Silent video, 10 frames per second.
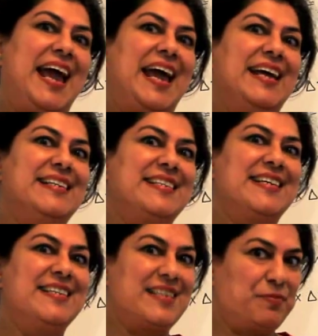and
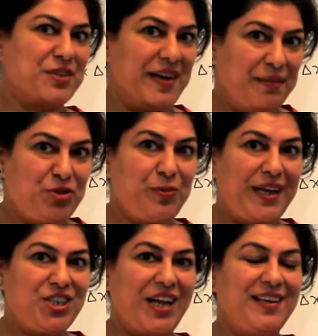subscribe to
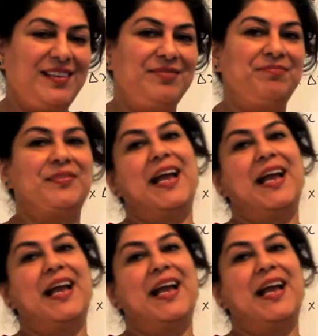my channel,